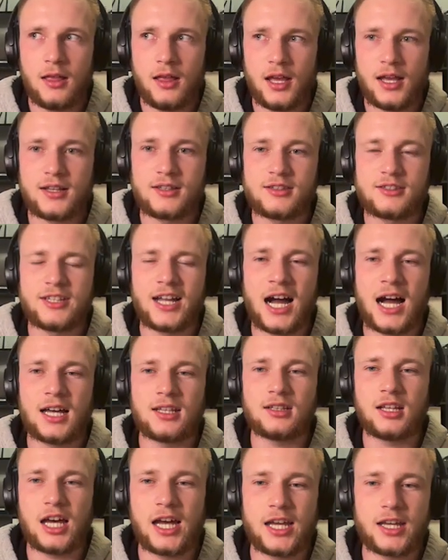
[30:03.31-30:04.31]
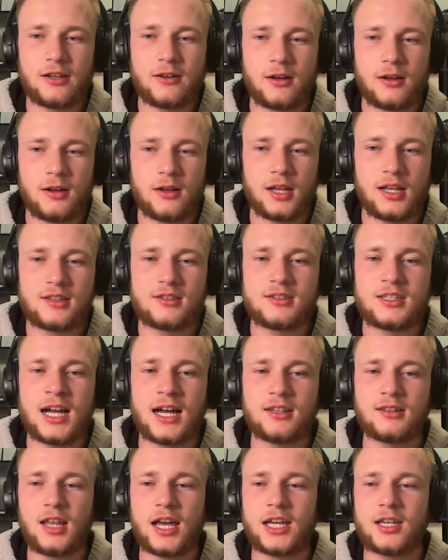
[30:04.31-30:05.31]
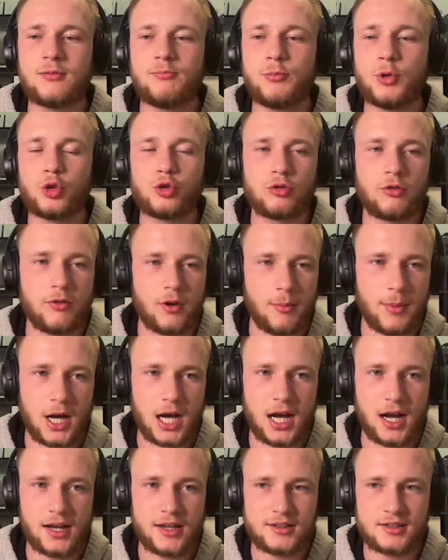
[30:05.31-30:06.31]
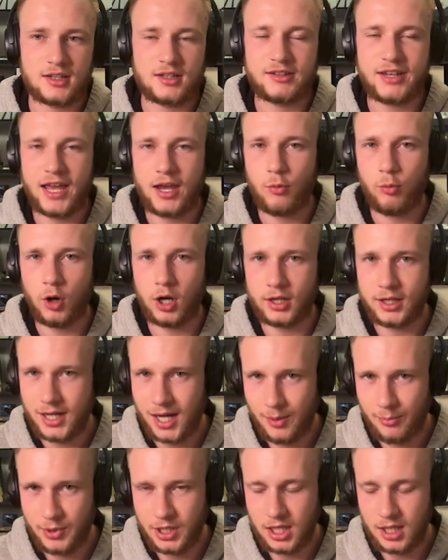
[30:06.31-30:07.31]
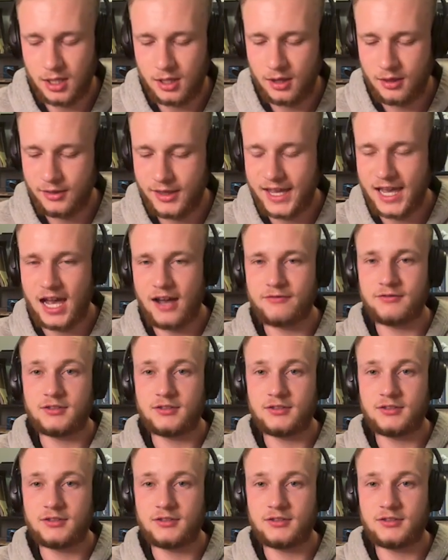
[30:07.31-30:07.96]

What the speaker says: it's not like Mutual of Omaha is a day one company. They have